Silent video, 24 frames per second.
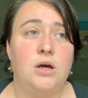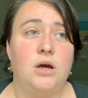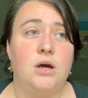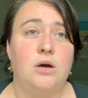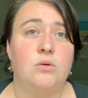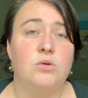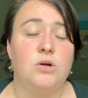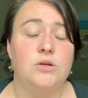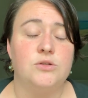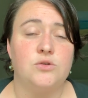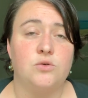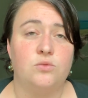
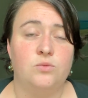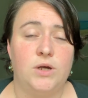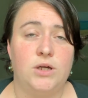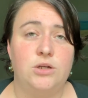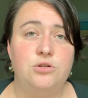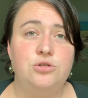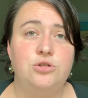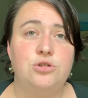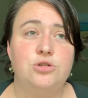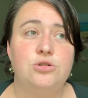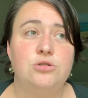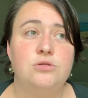We're also
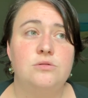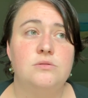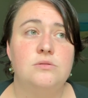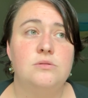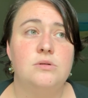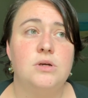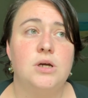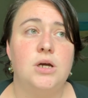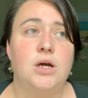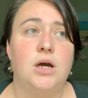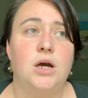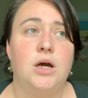Welsh.
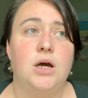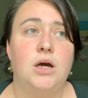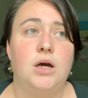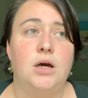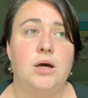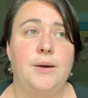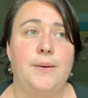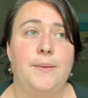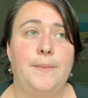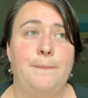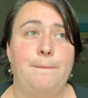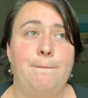
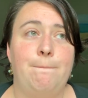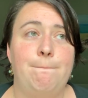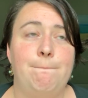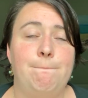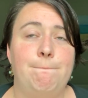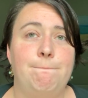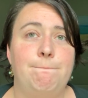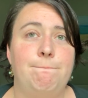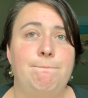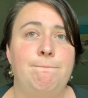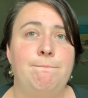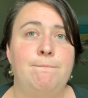
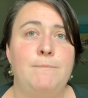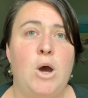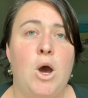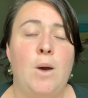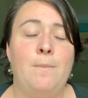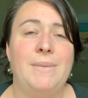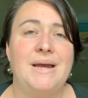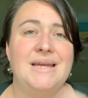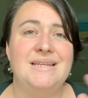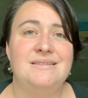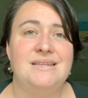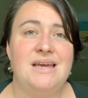On
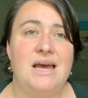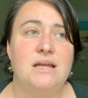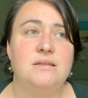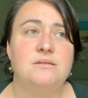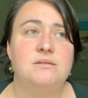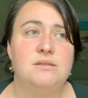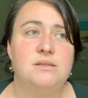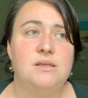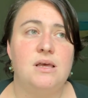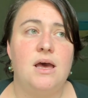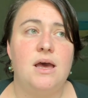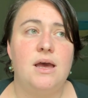my
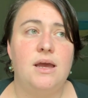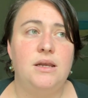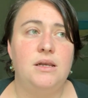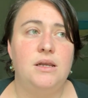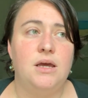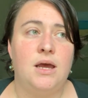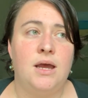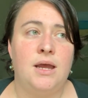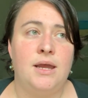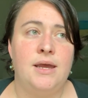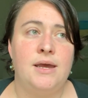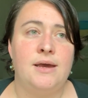dad's side,
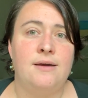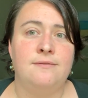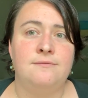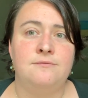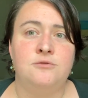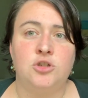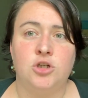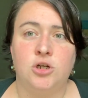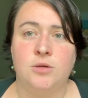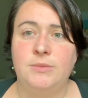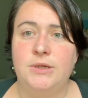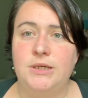I have
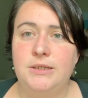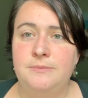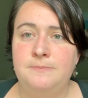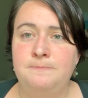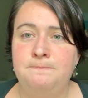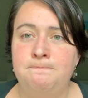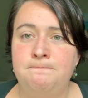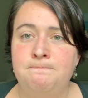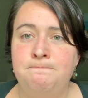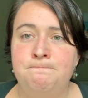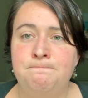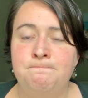
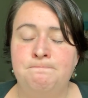German.